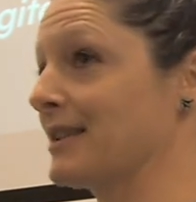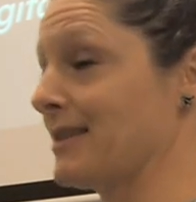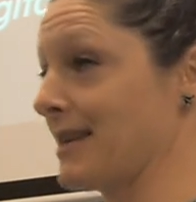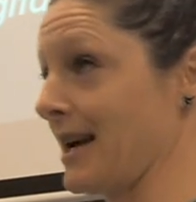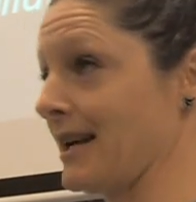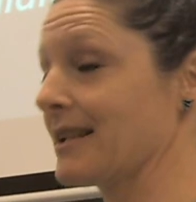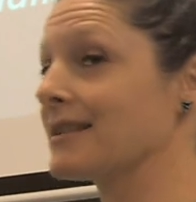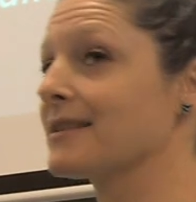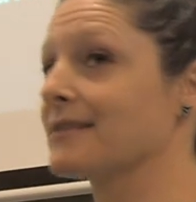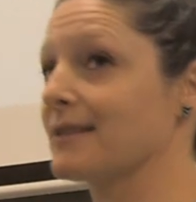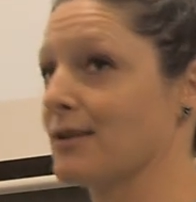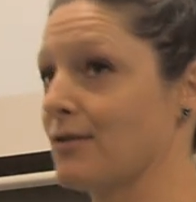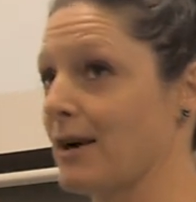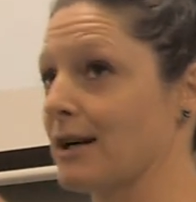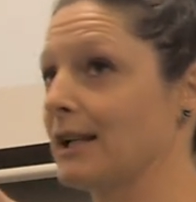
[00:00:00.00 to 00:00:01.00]
Yes,
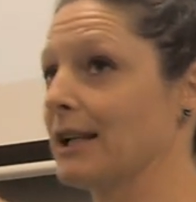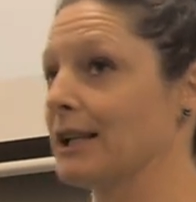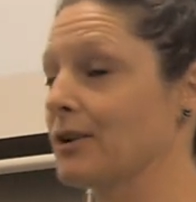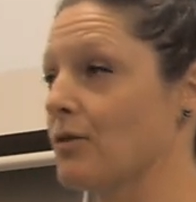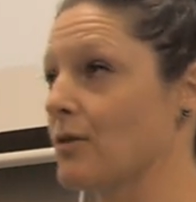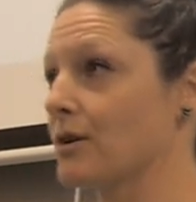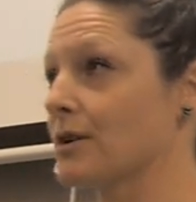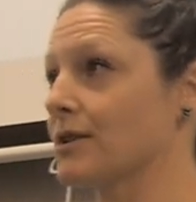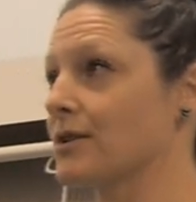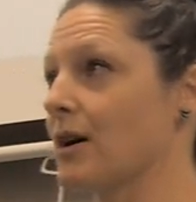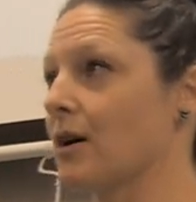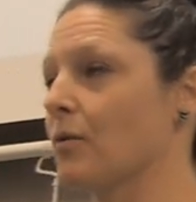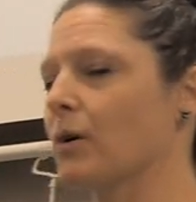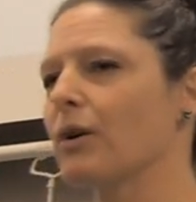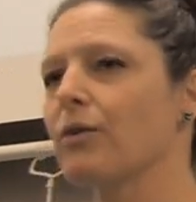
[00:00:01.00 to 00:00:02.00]
adrenaline,
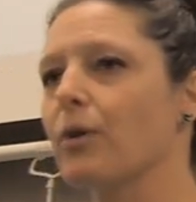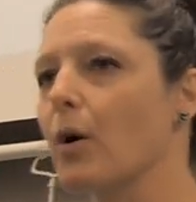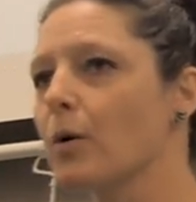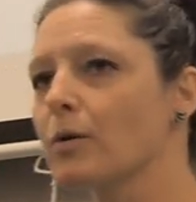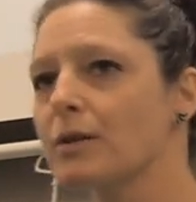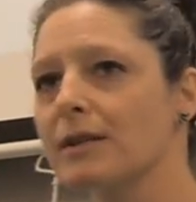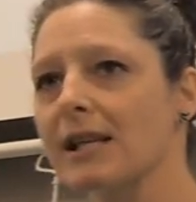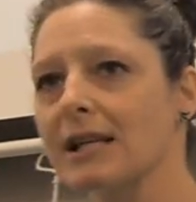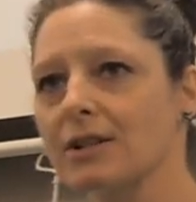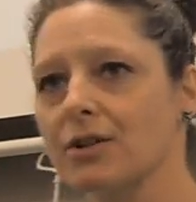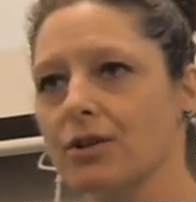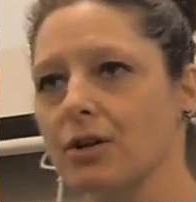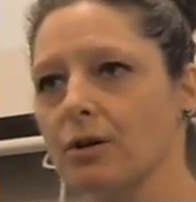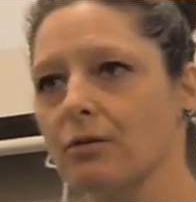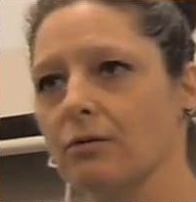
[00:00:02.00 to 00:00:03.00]
cortisol. What do those
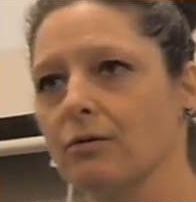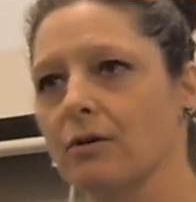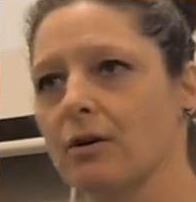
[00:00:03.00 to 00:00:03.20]
things do?